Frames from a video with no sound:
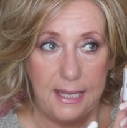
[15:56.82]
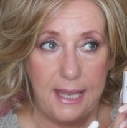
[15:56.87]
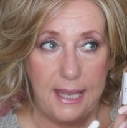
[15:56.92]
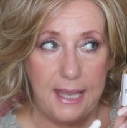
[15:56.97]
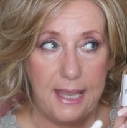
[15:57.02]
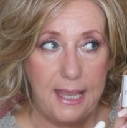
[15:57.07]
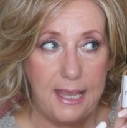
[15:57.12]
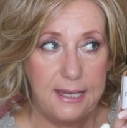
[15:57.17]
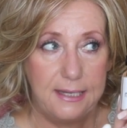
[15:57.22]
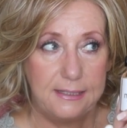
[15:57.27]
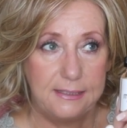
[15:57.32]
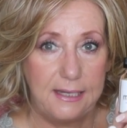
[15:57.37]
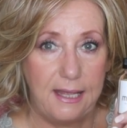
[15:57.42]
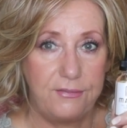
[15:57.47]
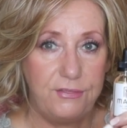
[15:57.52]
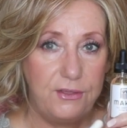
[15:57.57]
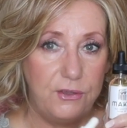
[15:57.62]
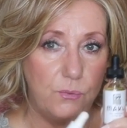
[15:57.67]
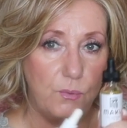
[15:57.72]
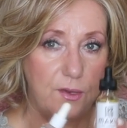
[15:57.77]
And
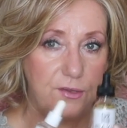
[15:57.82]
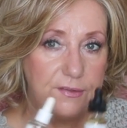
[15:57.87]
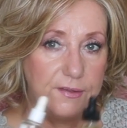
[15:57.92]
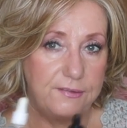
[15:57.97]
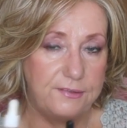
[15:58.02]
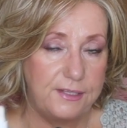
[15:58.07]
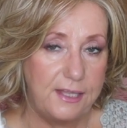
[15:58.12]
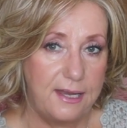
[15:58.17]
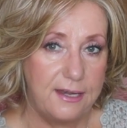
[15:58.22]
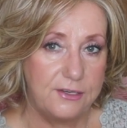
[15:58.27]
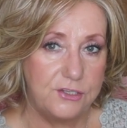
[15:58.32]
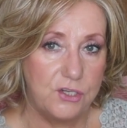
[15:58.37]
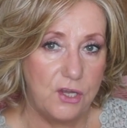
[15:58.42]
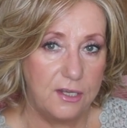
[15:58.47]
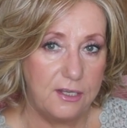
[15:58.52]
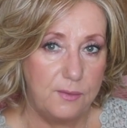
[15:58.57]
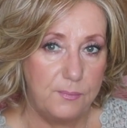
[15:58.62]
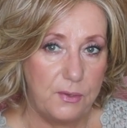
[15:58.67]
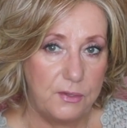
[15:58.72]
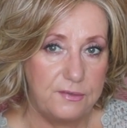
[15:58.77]
I think once I started
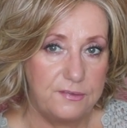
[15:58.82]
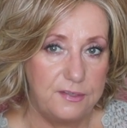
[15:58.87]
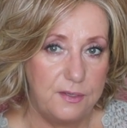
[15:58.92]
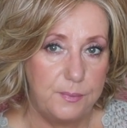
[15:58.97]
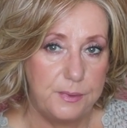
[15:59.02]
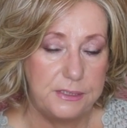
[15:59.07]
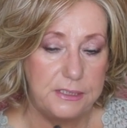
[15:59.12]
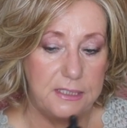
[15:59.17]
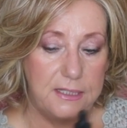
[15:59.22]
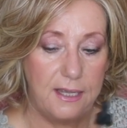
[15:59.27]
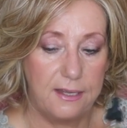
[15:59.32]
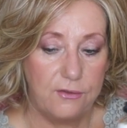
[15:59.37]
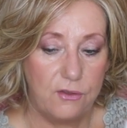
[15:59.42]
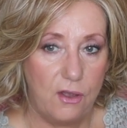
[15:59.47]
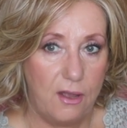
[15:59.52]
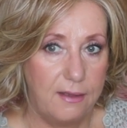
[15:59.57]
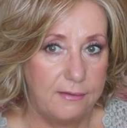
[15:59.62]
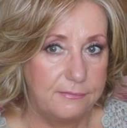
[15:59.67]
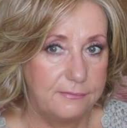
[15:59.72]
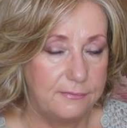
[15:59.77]
talking about CBD, I
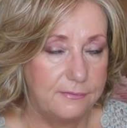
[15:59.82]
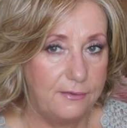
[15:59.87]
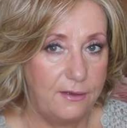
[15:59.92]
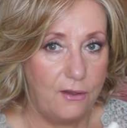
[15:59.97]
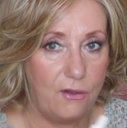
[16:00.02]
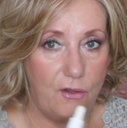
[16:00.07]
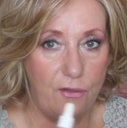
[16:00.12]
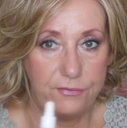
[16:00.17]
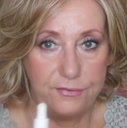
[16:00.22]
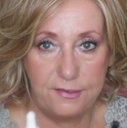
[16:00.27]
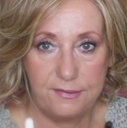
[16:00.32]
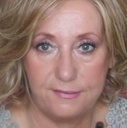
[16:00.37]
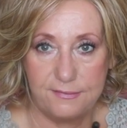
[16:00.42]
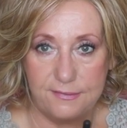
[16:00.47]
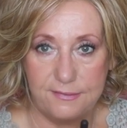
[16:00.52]
got all these